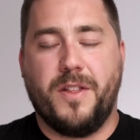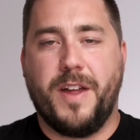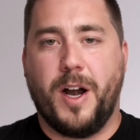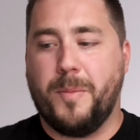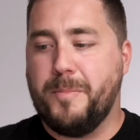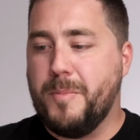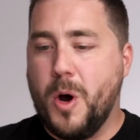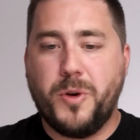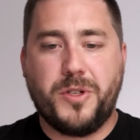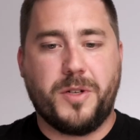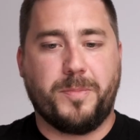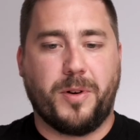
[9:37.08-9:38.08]
their
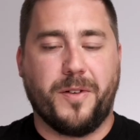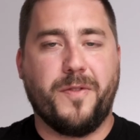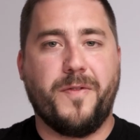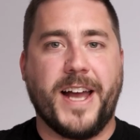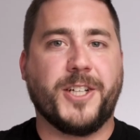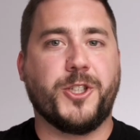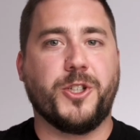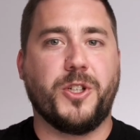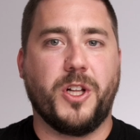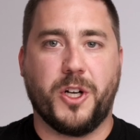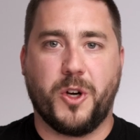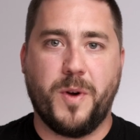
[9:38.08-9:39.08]
most
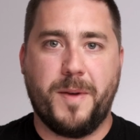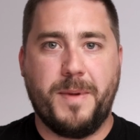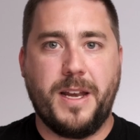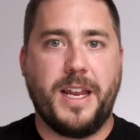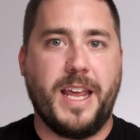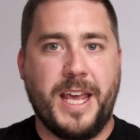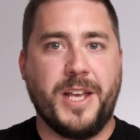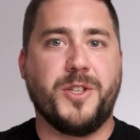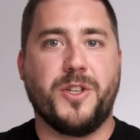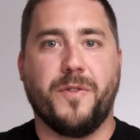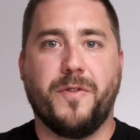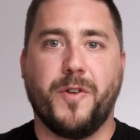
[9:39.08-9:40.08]
professional equipment
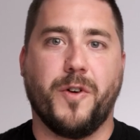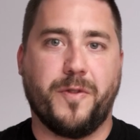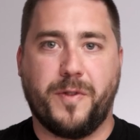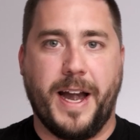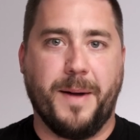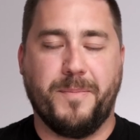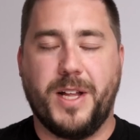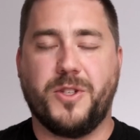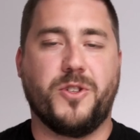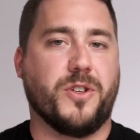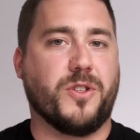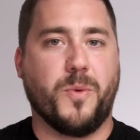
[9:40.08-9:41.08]
is full frame. That's
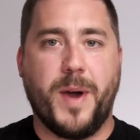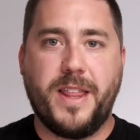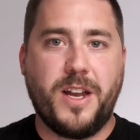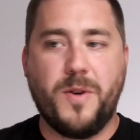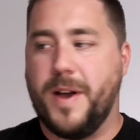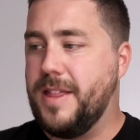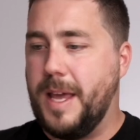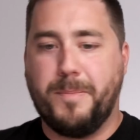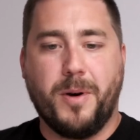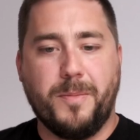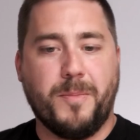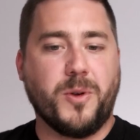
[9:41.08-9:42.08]
just the way they do it. They
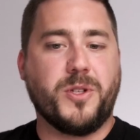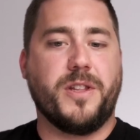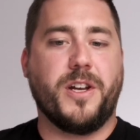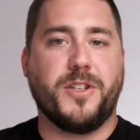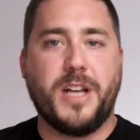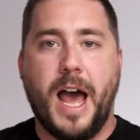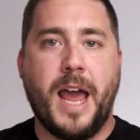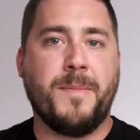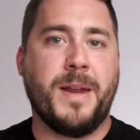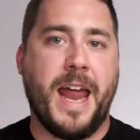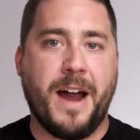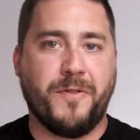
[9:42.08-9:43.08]
put most of their time
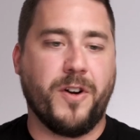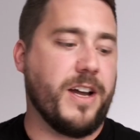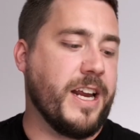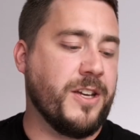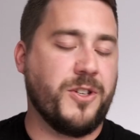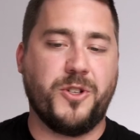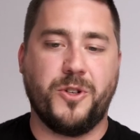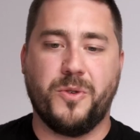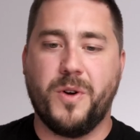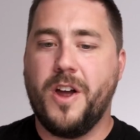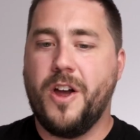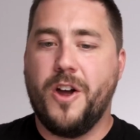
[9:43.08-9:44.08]
and effort
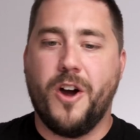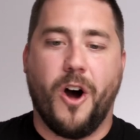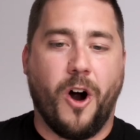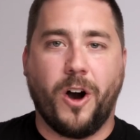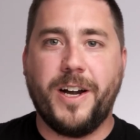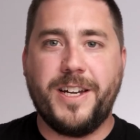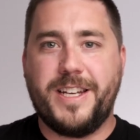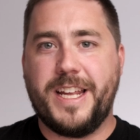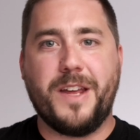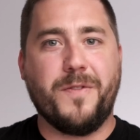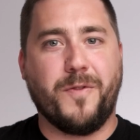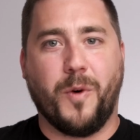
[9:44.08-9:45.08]
into R and
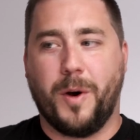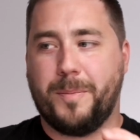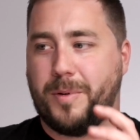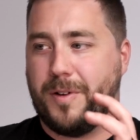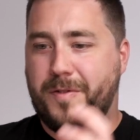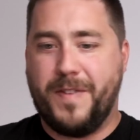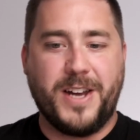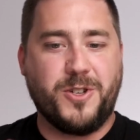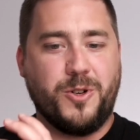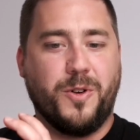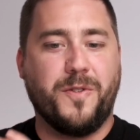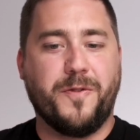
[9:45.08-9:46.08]
D for
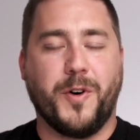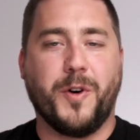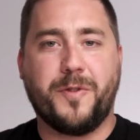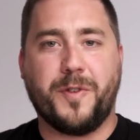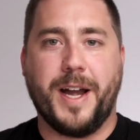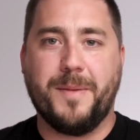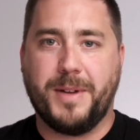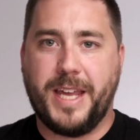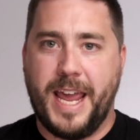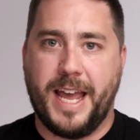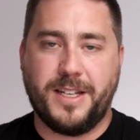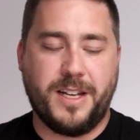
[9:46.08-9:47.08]
professional full frame
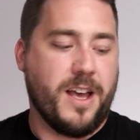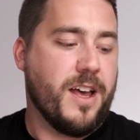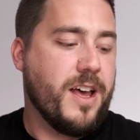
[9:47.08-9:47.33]
kit.